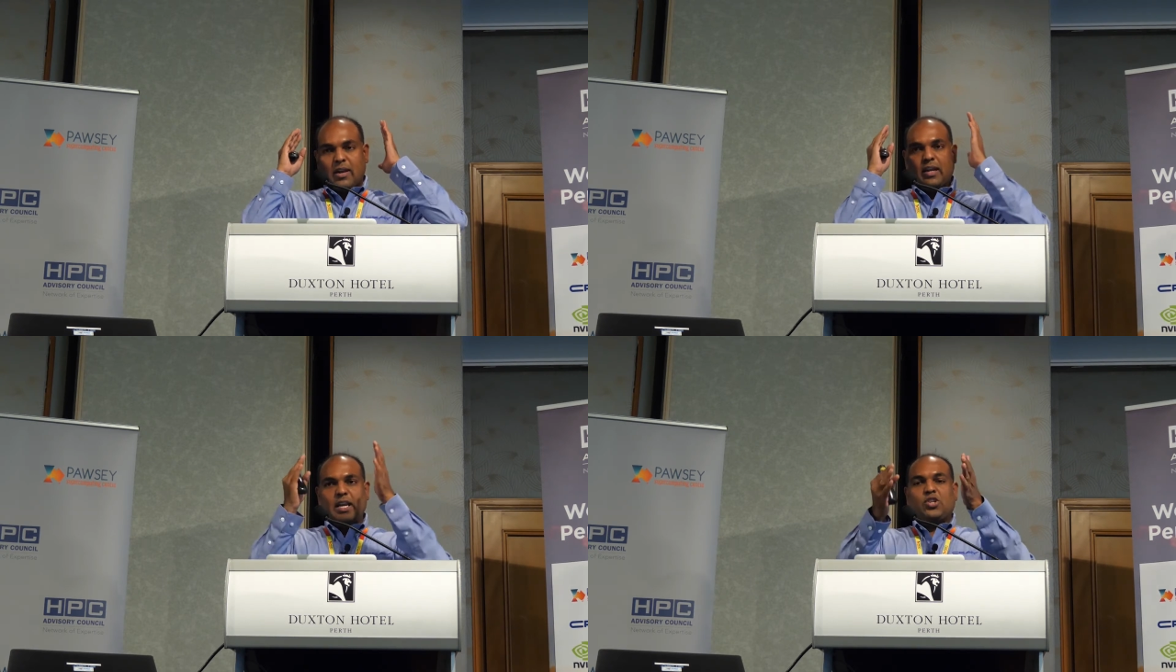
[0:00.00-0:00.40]
a
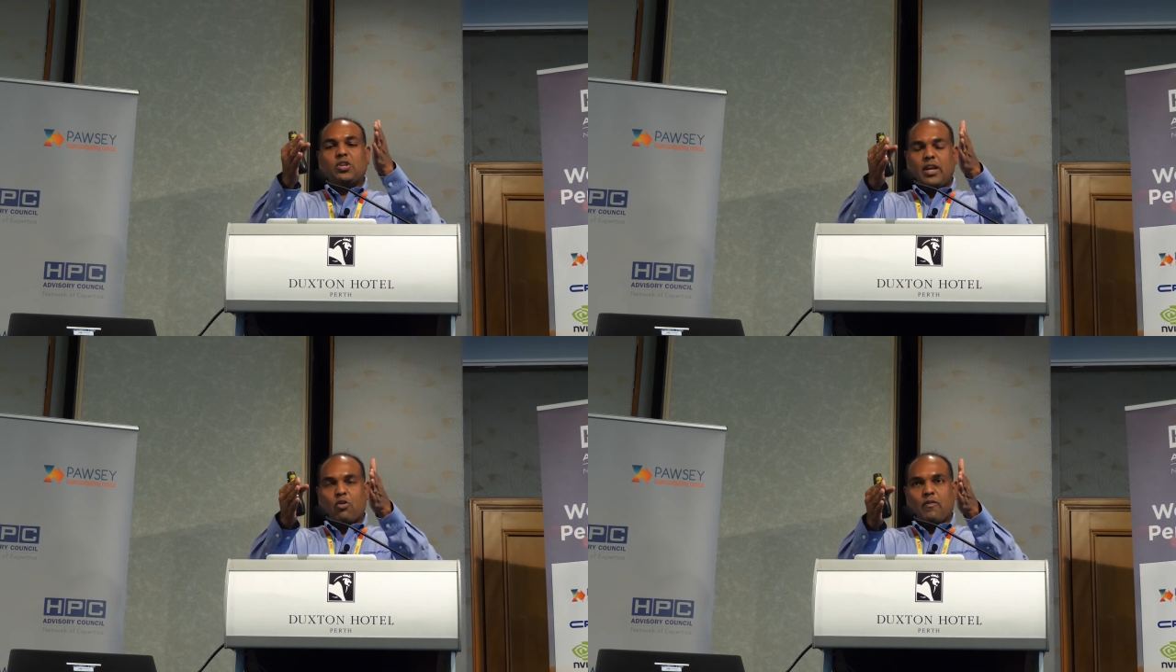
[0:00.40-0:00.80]
niche and
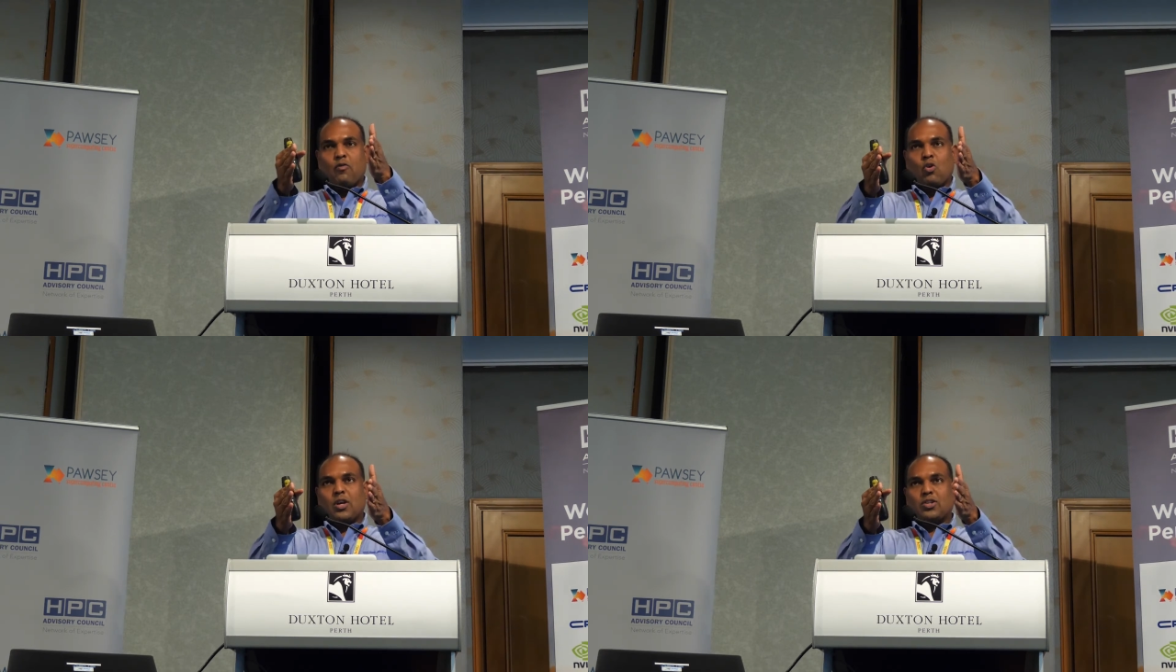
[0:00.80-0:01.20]
narrow
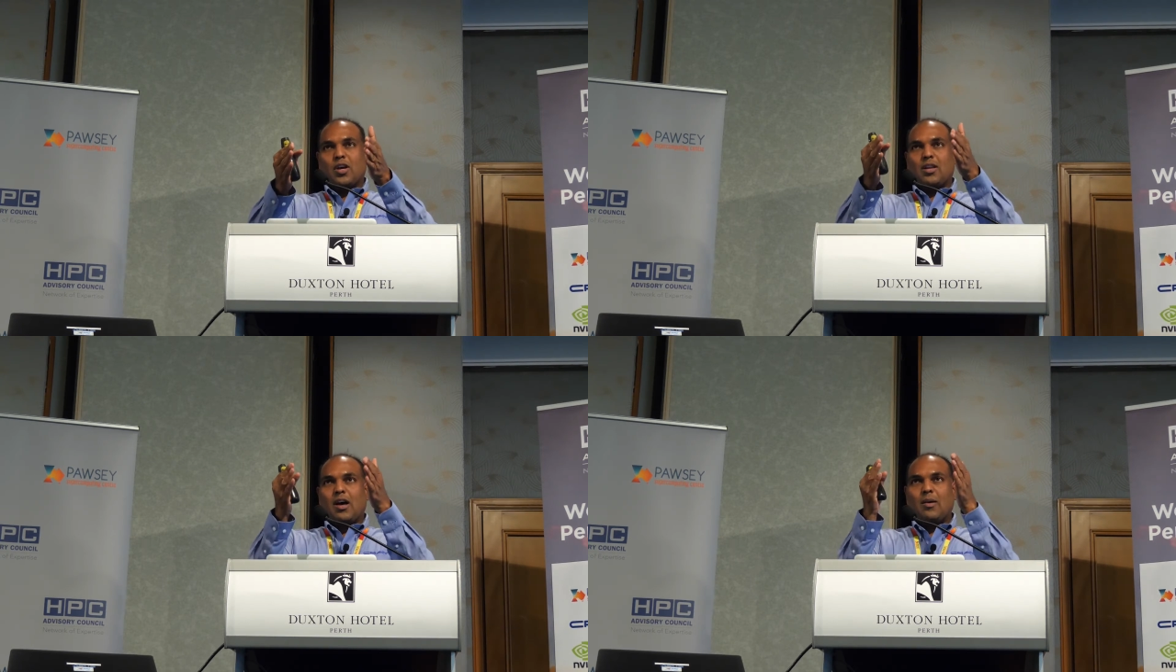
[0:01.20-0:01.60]
focus
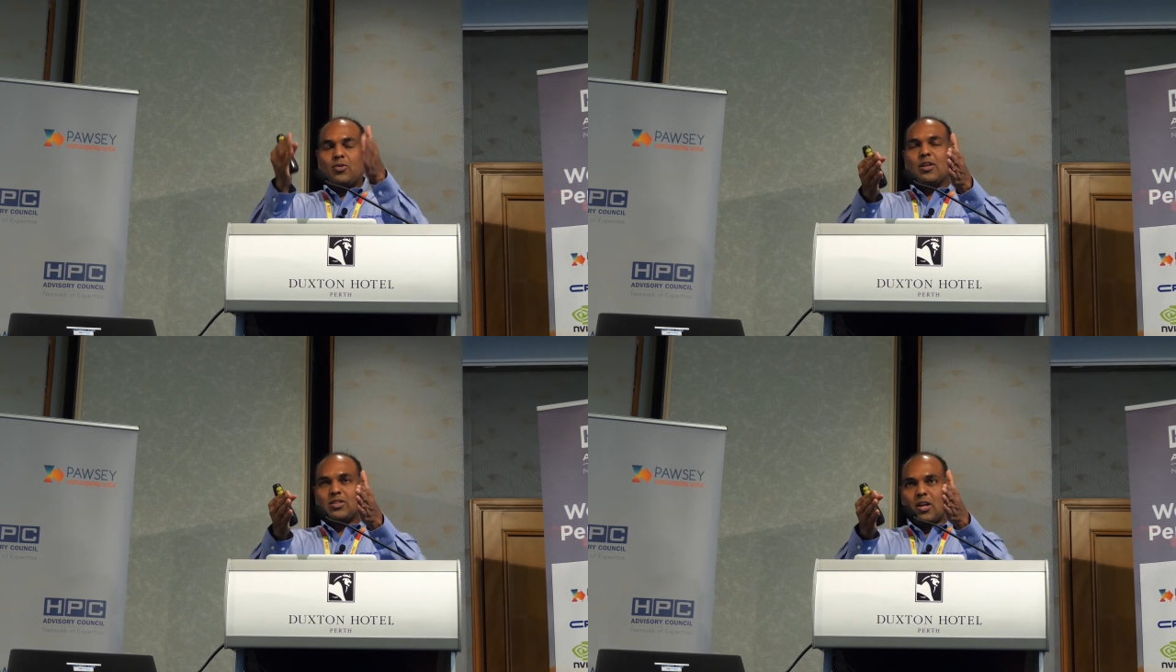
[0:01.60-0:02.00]
on
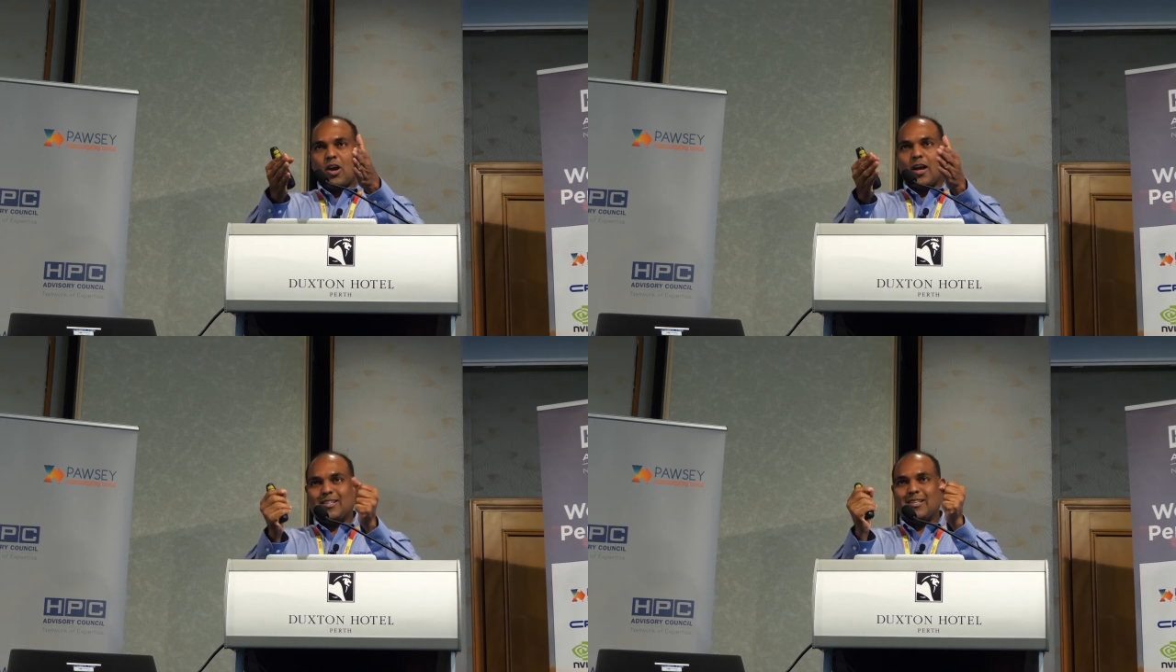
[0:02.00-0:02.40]
Amdahl's law
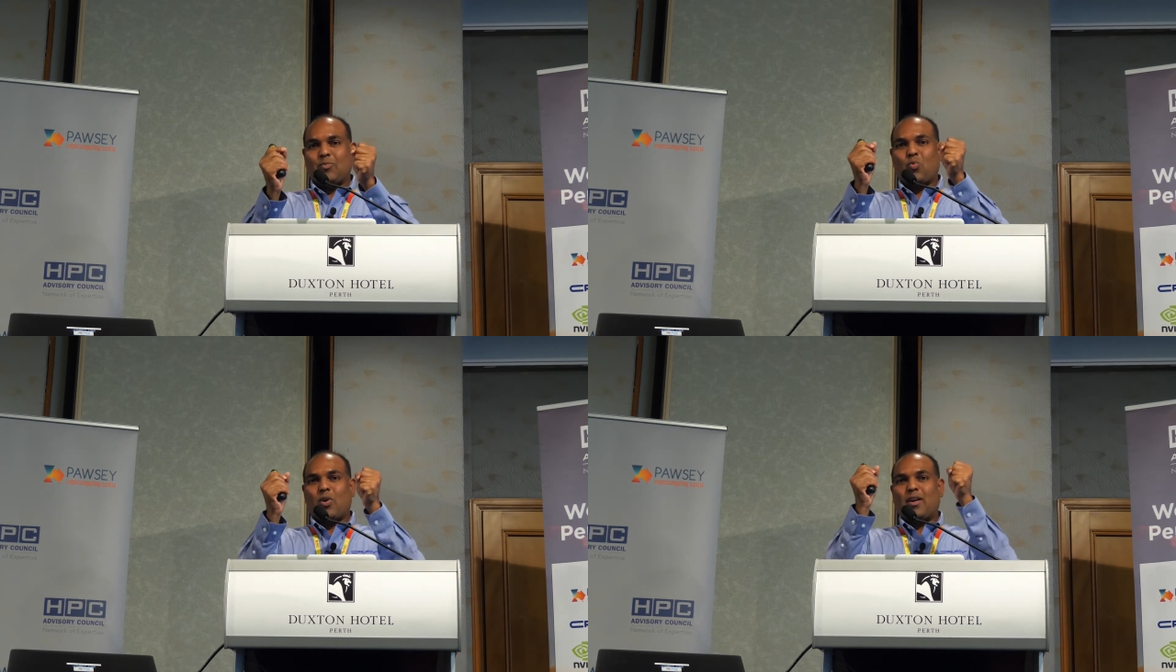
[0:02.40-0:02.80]
concept,
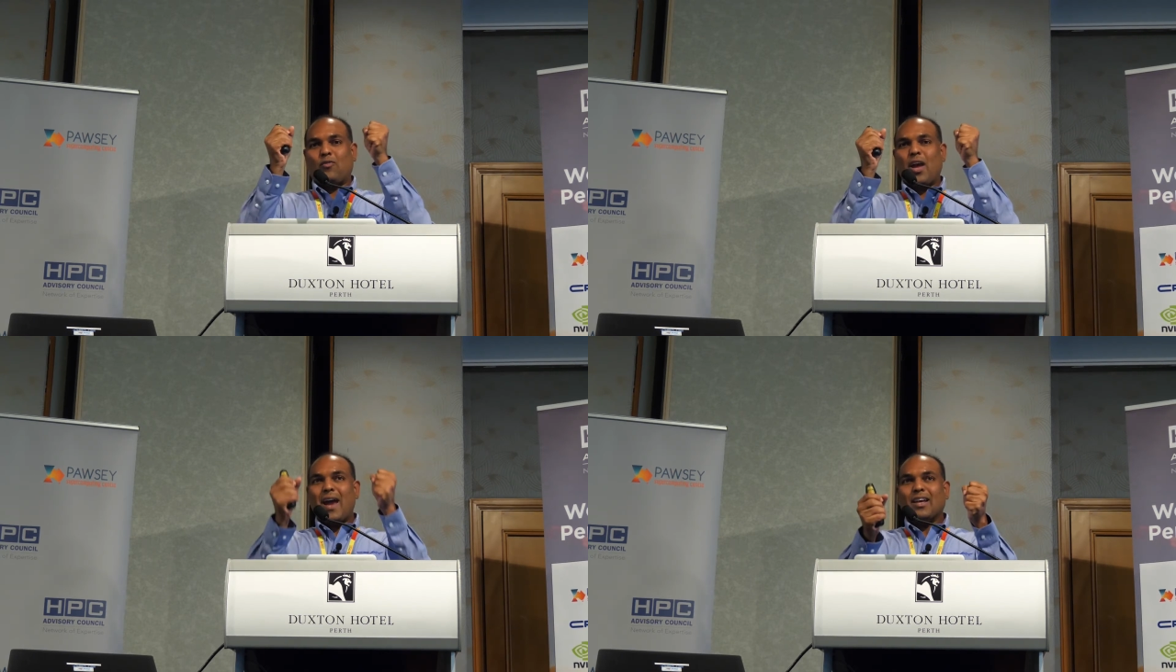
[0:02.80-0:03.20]
where if
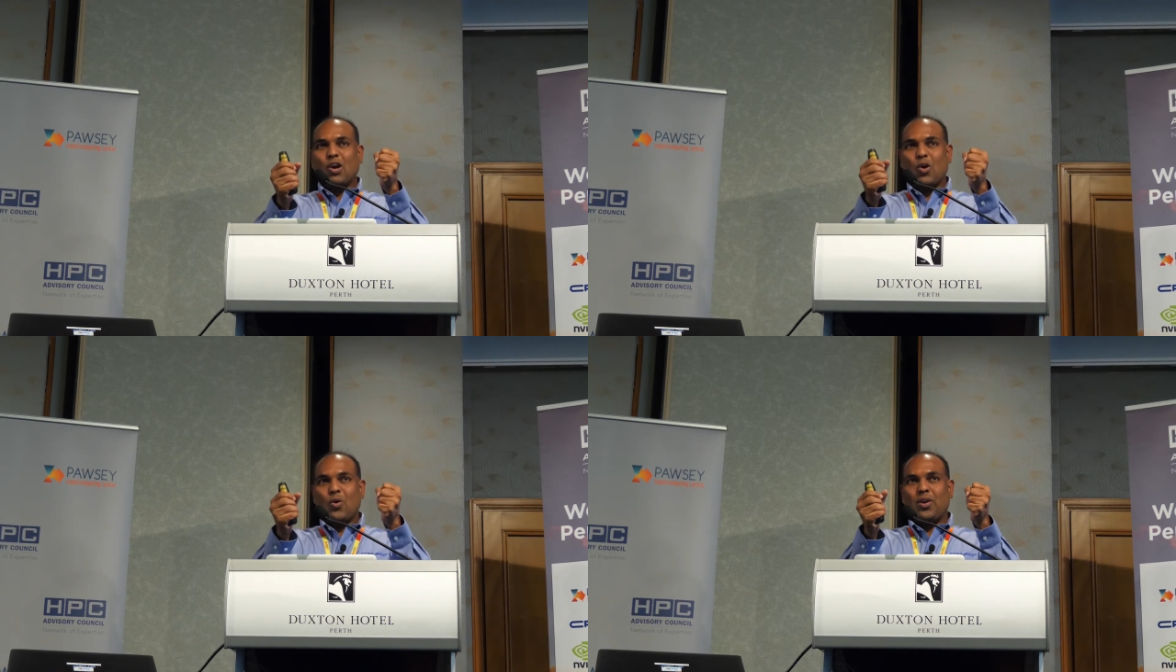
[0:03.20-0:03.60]
you had a
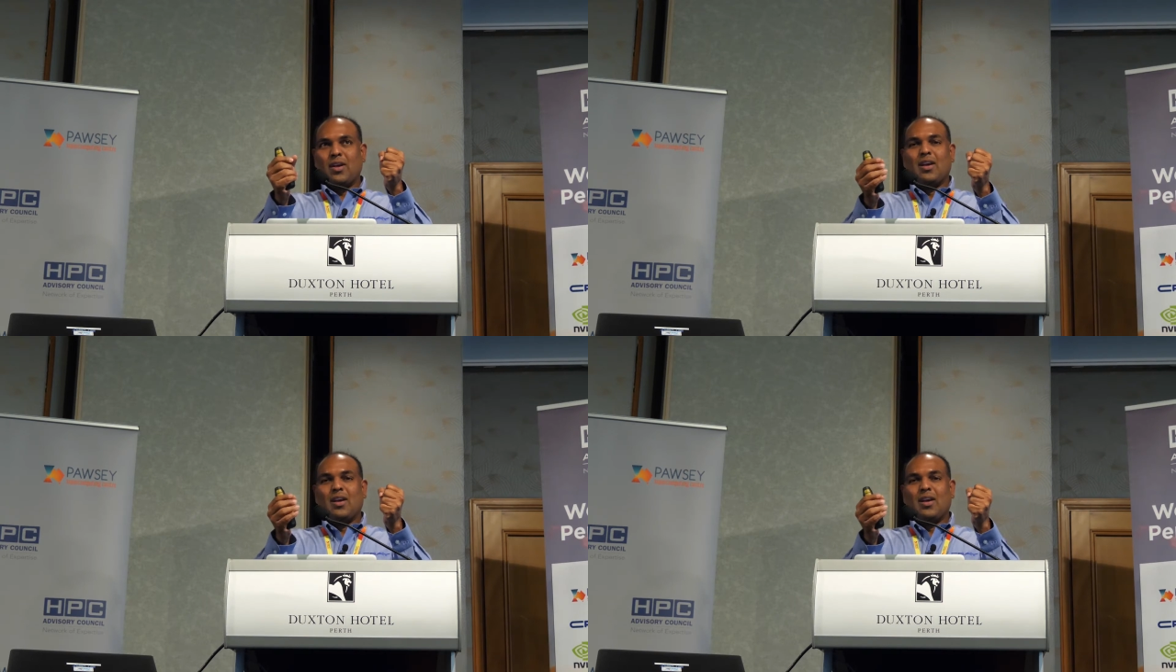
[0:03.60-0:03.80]
code,